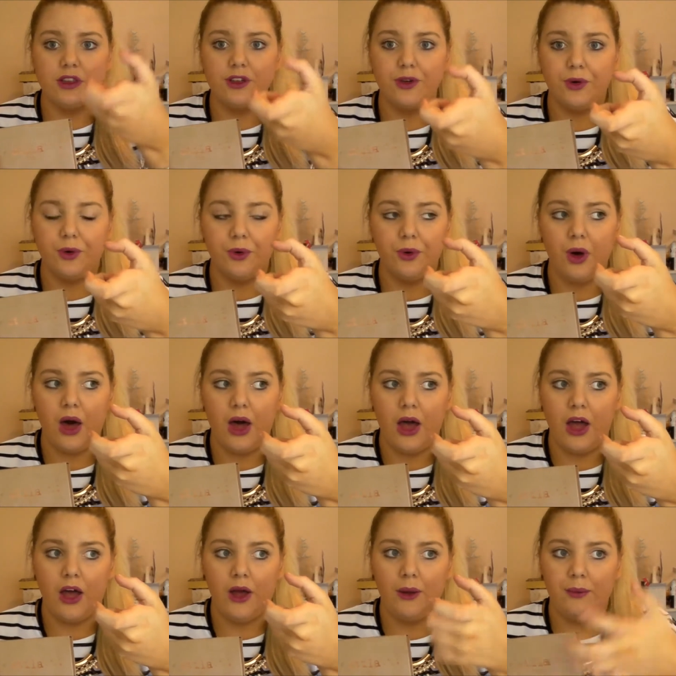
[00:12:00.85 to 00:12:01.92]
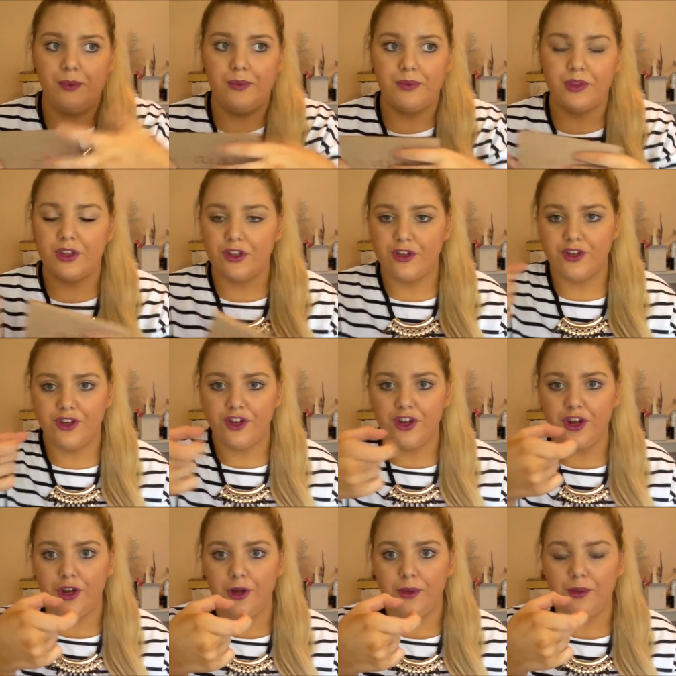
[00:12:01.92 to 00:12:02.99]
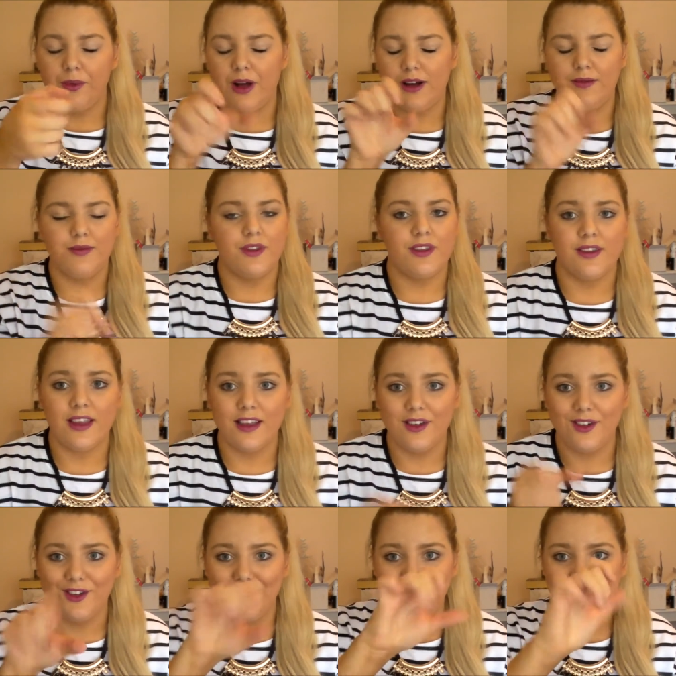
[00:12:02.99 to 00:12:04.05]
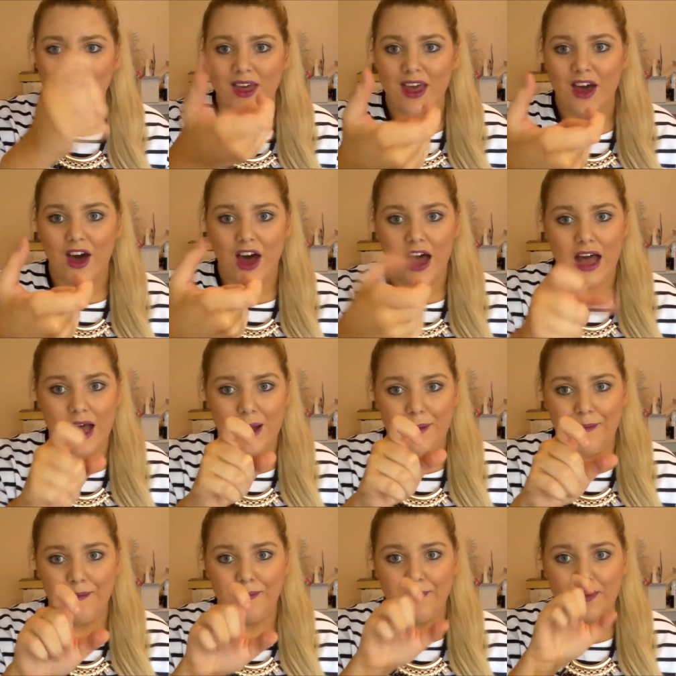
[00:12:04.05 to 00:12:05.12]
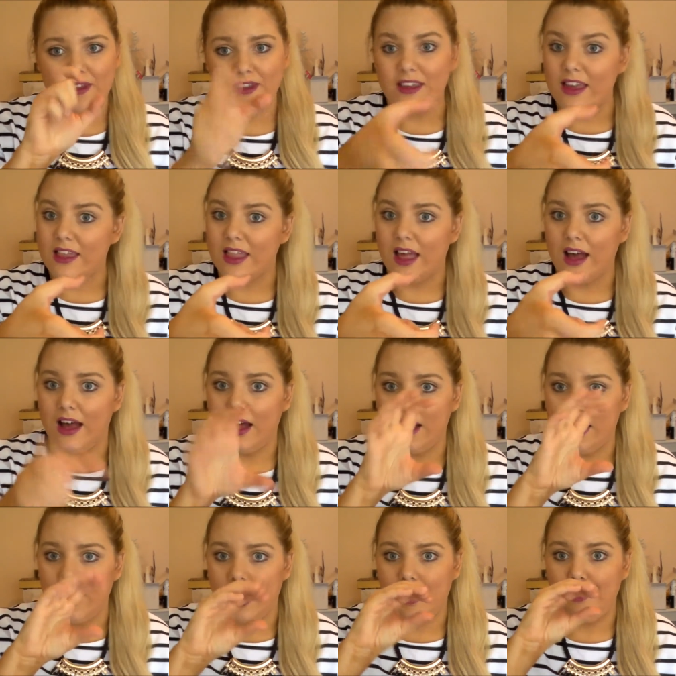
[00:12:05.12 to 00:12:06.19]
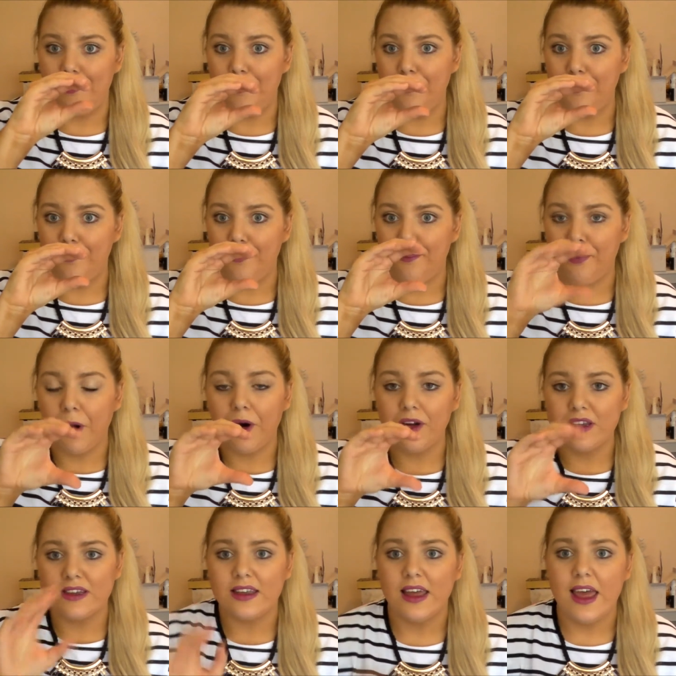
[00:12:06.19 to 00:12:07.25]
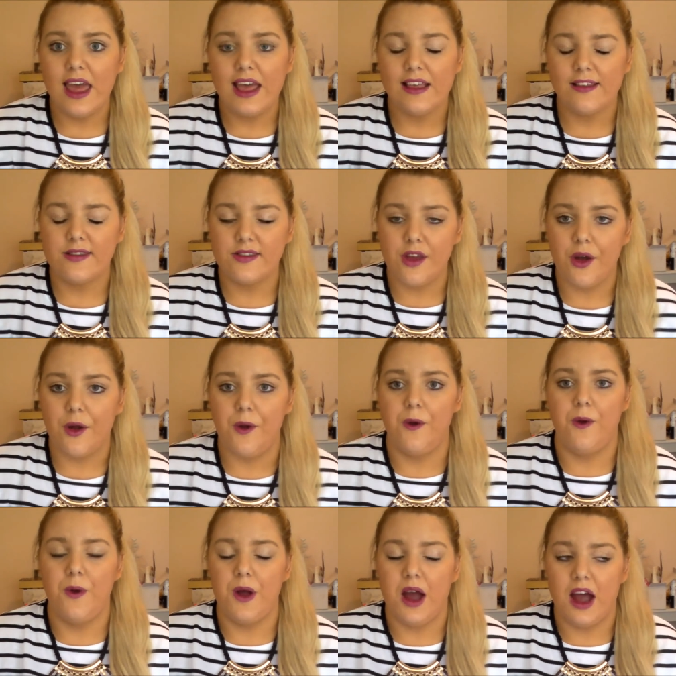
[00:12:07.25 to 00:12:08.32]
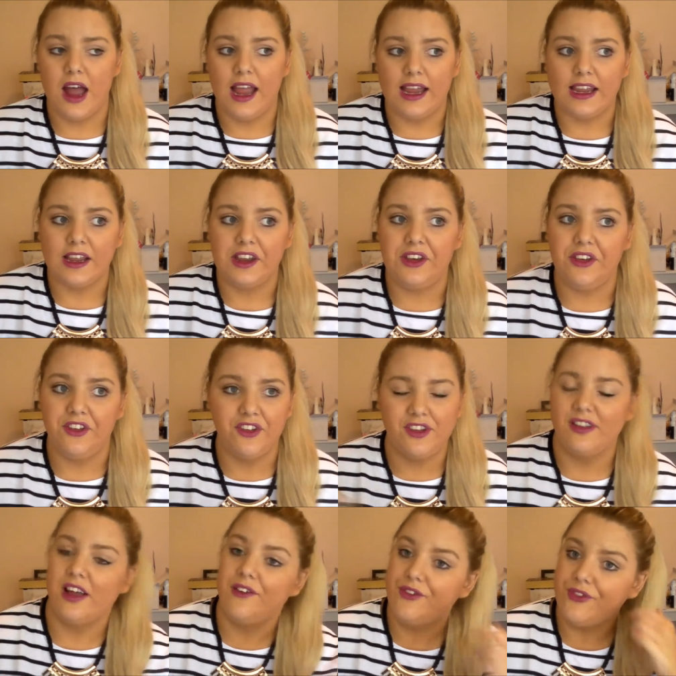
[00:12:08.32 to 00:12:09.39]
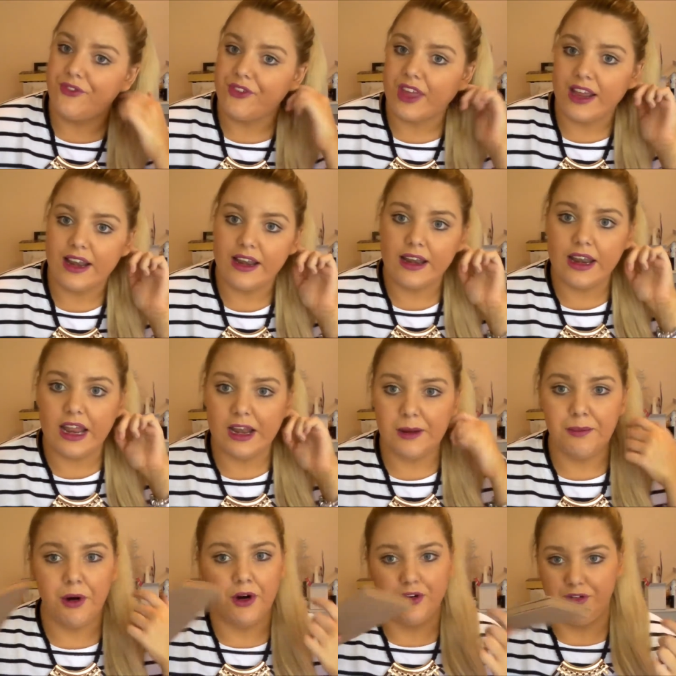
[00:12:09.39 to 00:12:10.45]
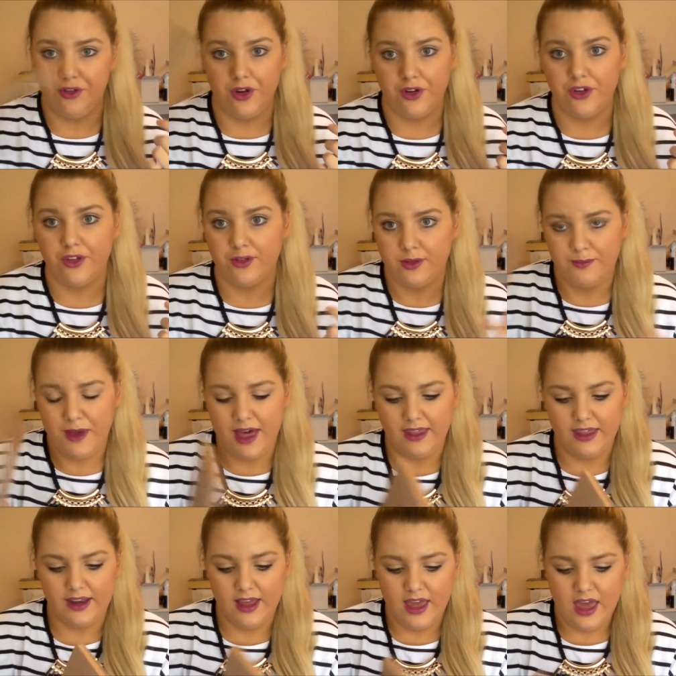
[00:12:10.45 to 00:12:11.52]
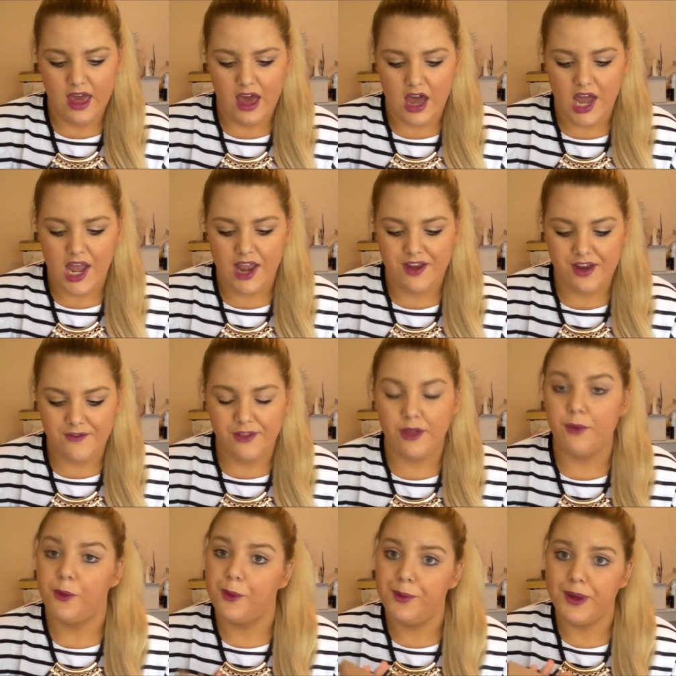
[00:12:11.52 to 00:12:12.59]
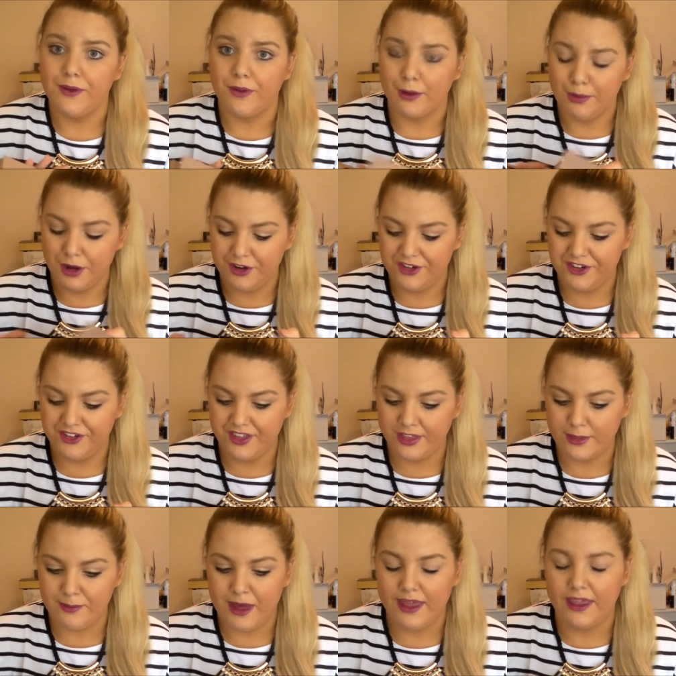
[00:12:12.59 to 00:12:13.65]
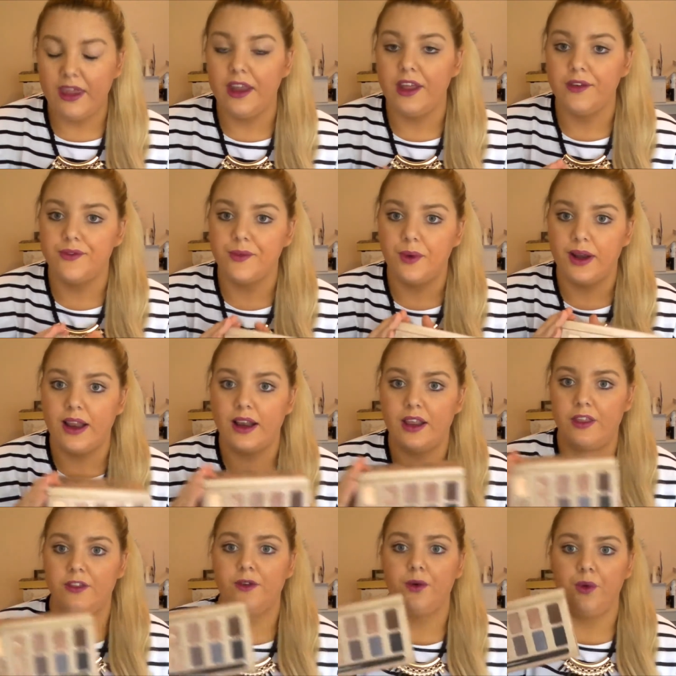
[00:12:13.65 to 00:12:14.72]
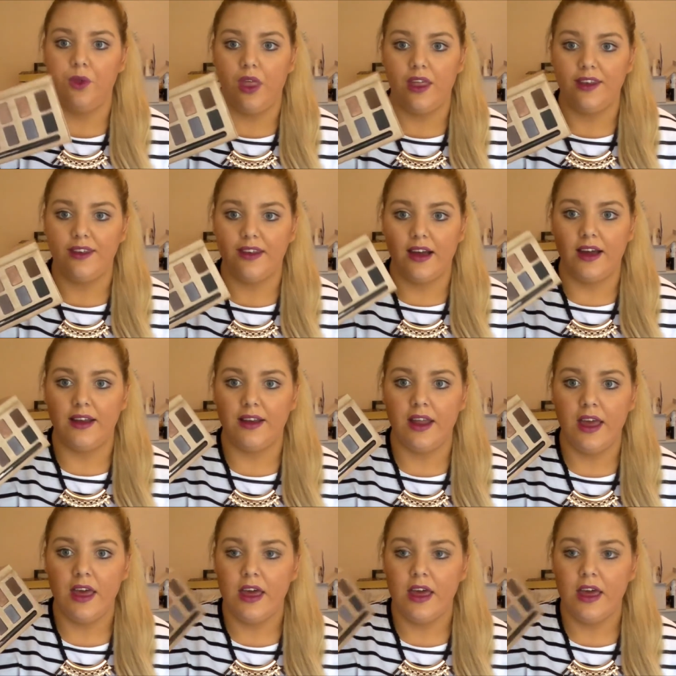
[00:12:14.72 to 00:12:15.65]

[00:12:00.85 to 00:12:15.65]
little cube, the single STILA pot, so I can just have kitten in a pot and not use the palette. I definitely will be repurchasing the palette when it is all done.